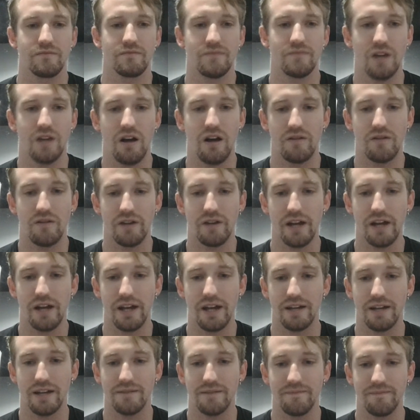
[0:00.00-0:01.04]
All
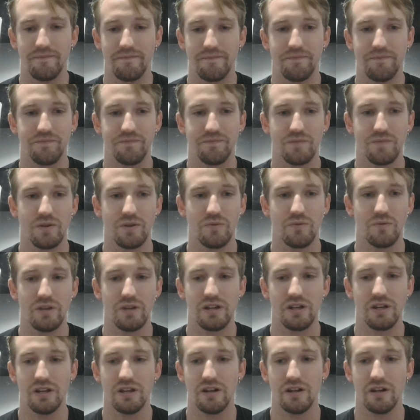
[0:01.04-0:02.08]
right.
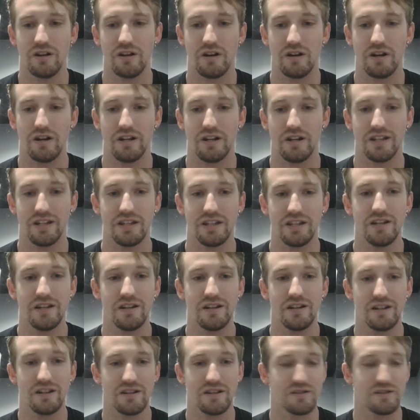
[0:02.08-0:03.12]
We are
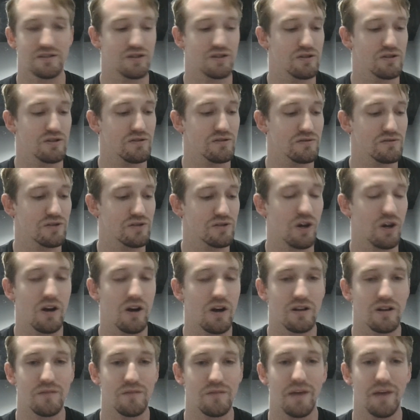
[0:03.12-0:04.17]
here to
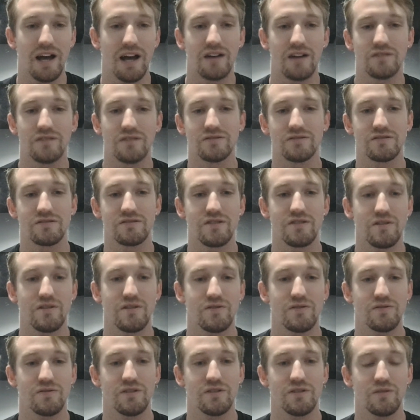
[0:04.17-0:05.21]
talk about
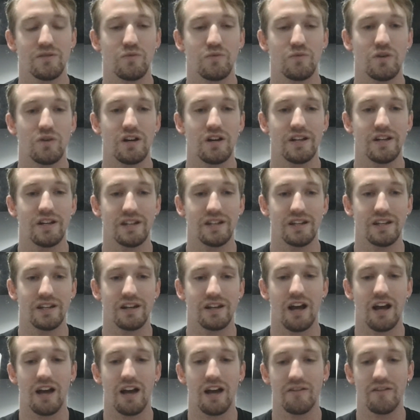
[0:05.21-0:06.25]
Zone 1 in
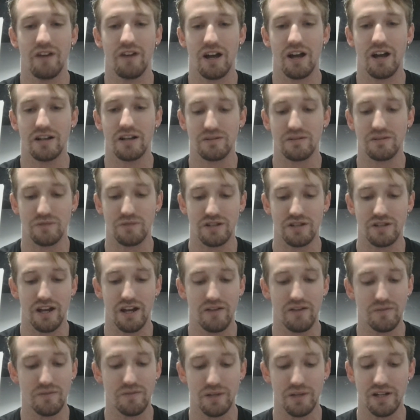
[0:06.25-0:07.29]
Hyrox, which
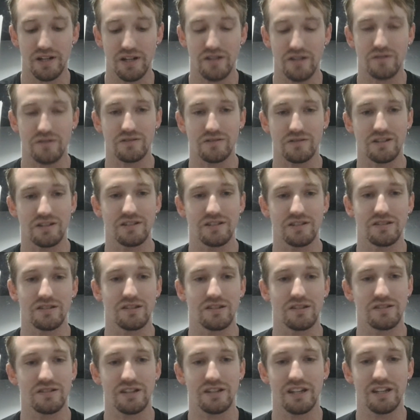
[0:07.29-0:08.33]
everybody knows is
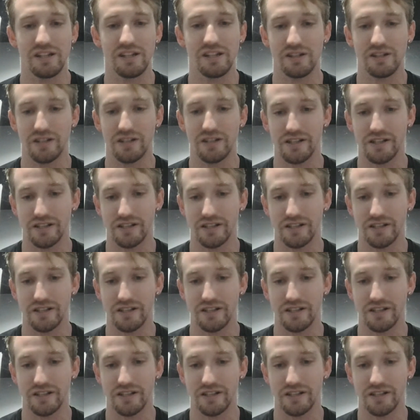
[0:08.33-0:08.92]
the Ski Erg.